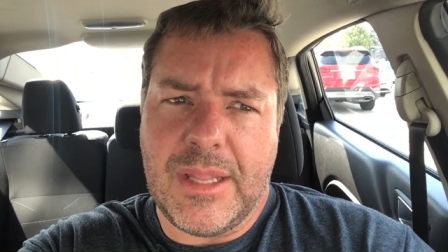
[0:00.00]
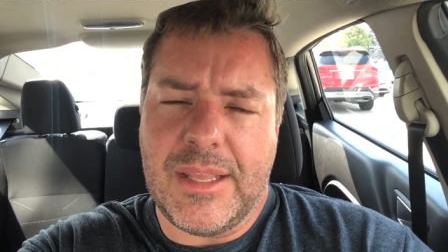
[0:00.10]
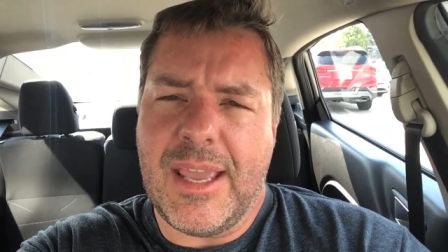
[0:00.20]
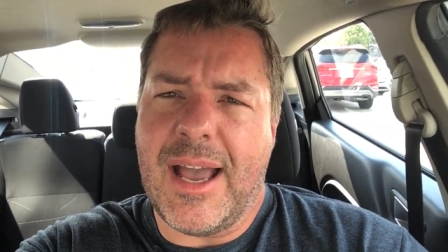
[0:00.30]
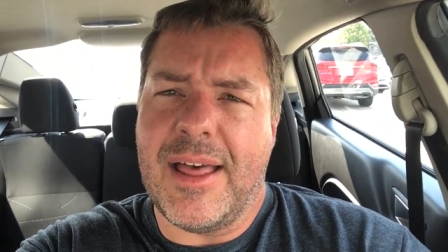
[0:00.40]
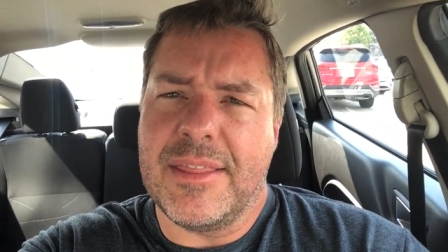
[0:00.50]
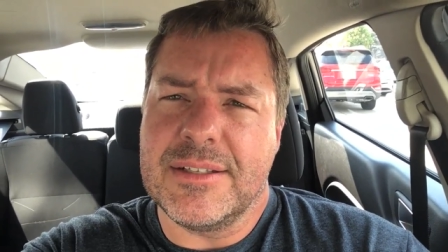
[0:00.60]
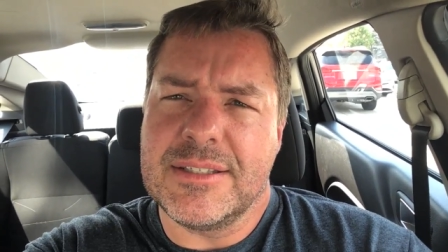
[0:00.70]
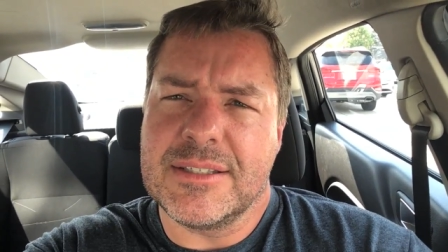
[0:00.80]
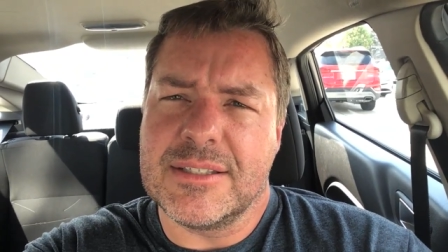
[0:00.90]
yeah,
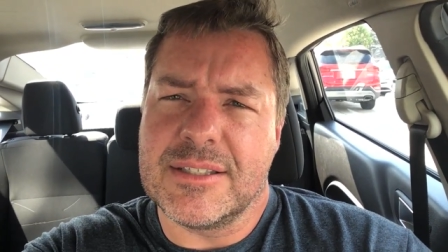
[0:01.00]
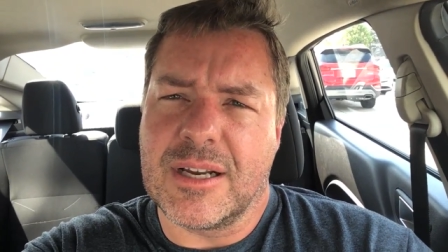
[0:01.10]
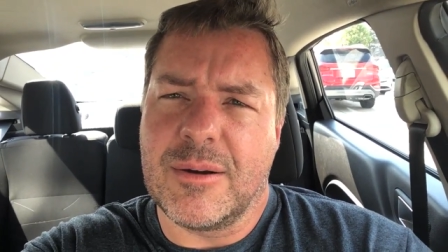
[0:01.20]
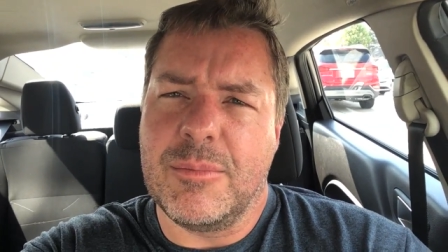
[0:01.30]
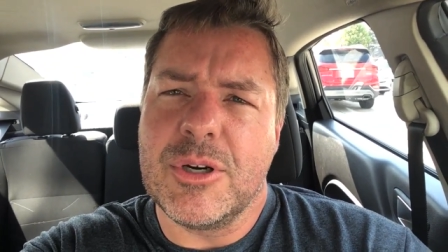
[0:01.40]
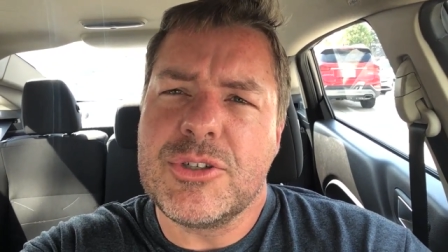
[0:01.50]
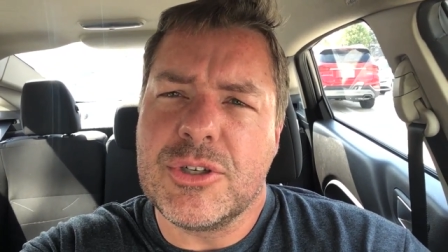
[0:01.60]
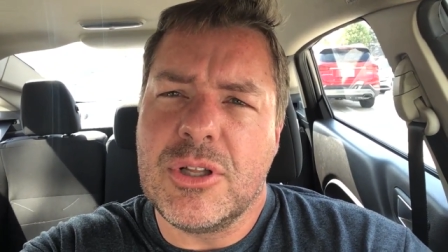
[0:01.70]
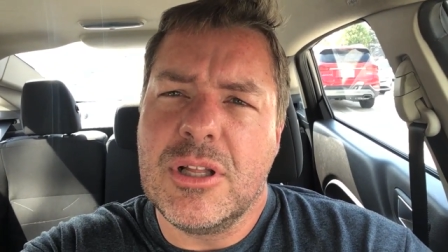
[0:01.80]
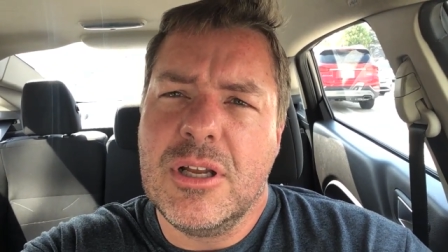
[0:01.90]
this is a
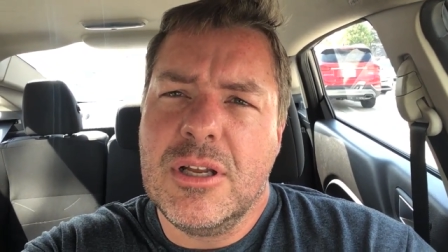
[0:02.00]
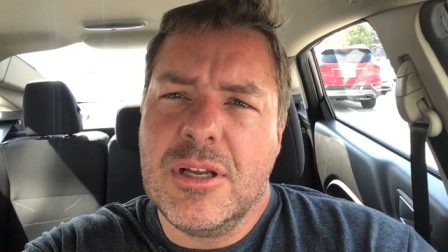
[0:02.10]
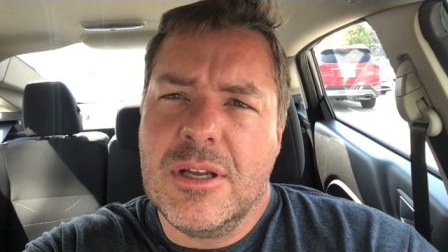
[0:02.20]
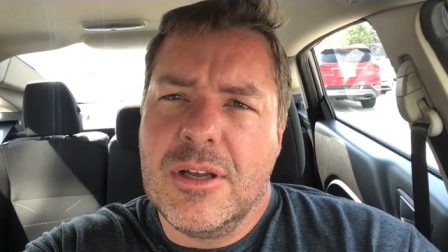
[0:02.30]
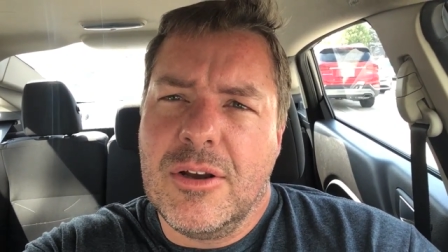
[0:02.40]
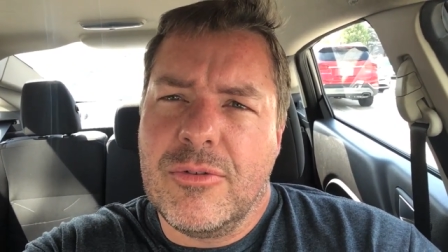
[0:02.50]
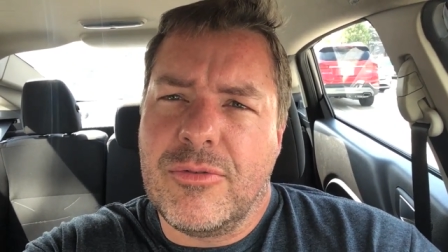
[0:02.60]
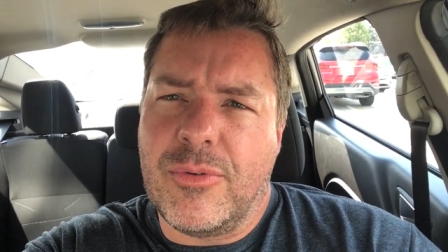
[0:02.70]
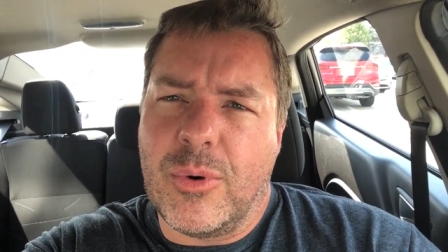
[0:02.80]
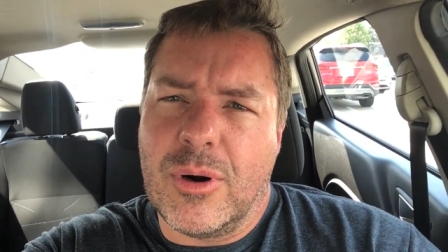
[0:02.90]
commercial
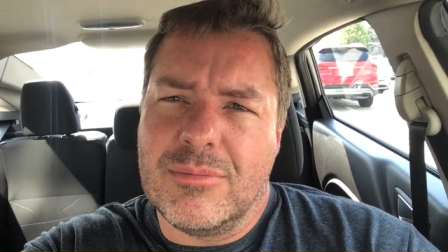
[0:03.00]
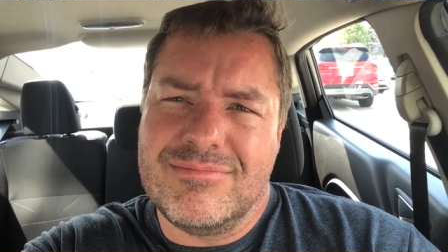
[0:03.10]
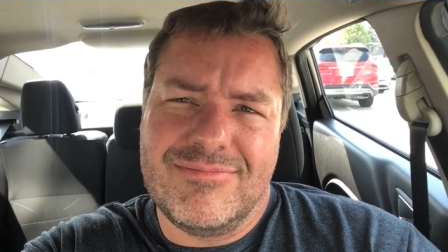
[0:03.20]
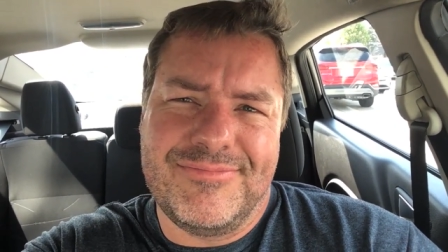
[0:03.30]
for,